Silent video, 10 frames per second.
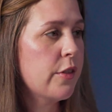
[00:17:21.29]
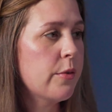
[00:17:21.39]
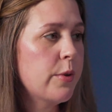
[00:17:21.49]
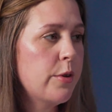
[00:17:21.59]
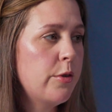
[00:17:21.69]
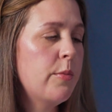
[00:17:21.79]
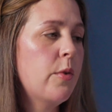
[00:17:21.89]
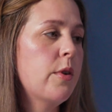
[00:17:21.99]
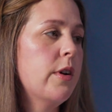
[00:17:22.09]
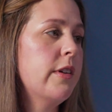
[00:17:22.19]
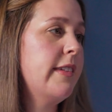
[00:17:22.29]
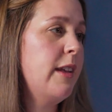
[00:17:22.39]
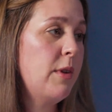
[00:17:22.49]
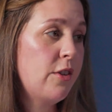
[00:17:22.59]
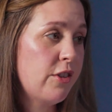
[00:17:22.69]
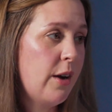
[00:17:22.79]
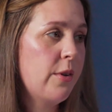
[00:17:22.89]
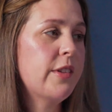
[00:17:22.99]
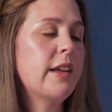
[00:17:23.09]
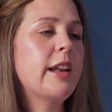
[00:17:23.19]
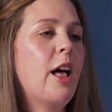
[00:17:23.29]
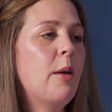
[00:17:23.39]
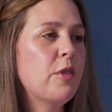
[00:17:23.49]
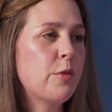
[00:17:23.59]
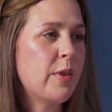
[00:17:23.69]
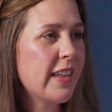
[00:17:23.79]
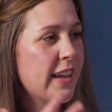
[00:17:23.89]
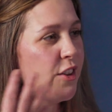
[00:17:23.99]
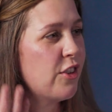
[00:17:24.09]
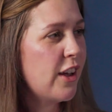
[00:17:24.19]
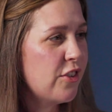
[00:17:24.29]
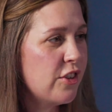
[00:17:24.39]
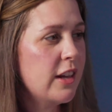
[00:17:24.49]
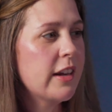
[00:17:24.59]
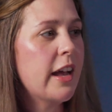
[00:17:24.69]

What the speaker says: in the room or steamy showers can help just with the congestion,